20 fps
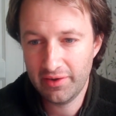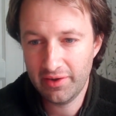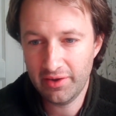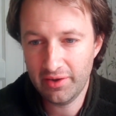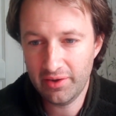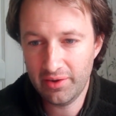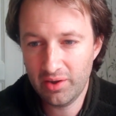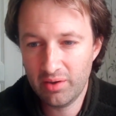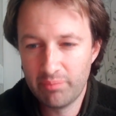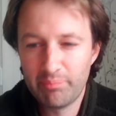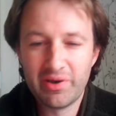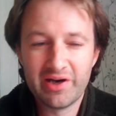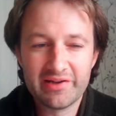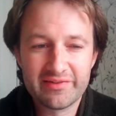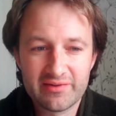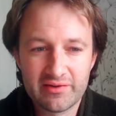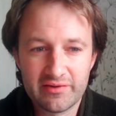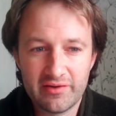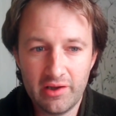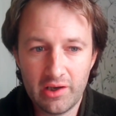uh, a
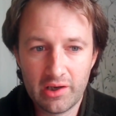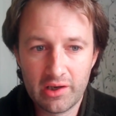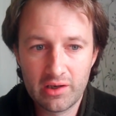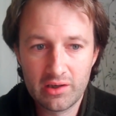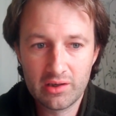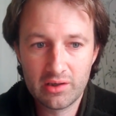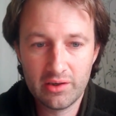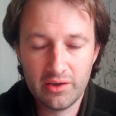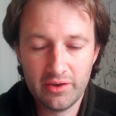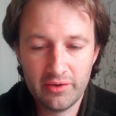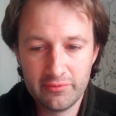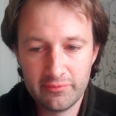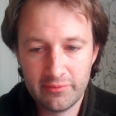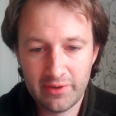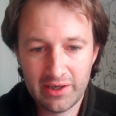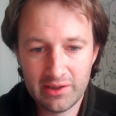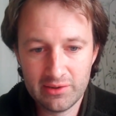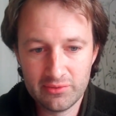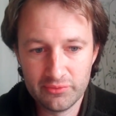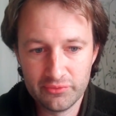puzzle
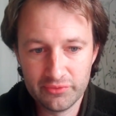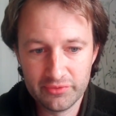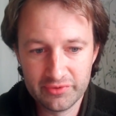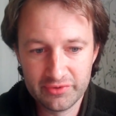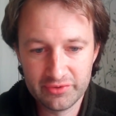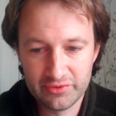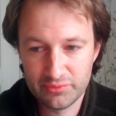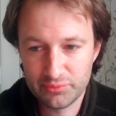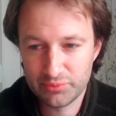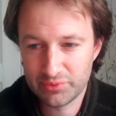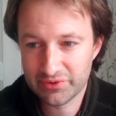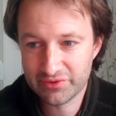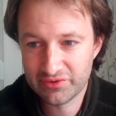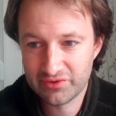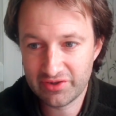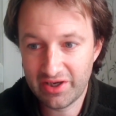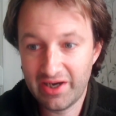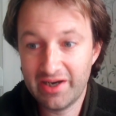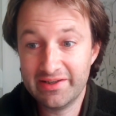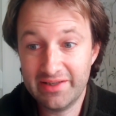around
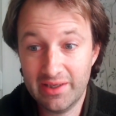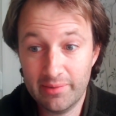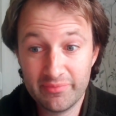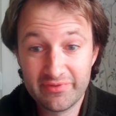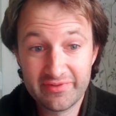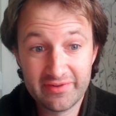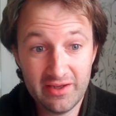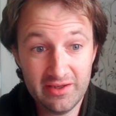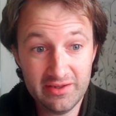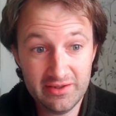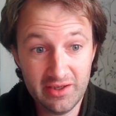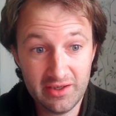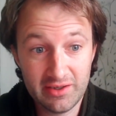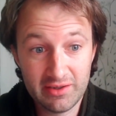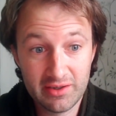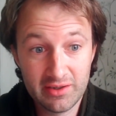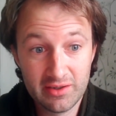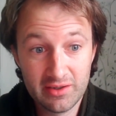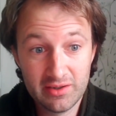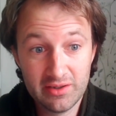what I am saying